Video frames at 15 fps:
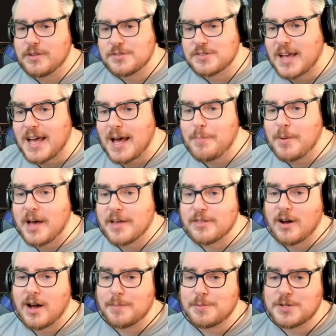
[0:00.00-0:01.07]
There's a couple
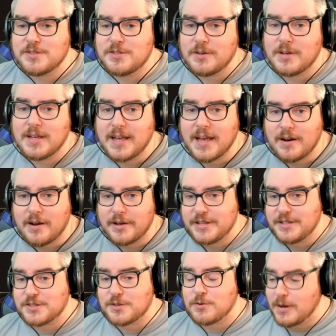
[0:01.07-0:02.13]
other options you can get on
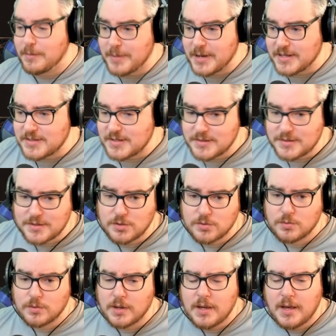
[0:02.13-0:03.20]
these crit bases
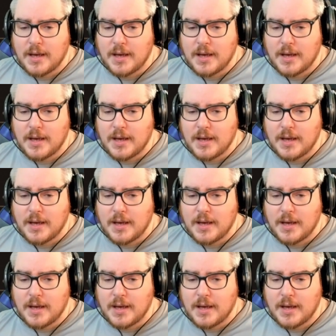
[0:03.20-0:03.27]
to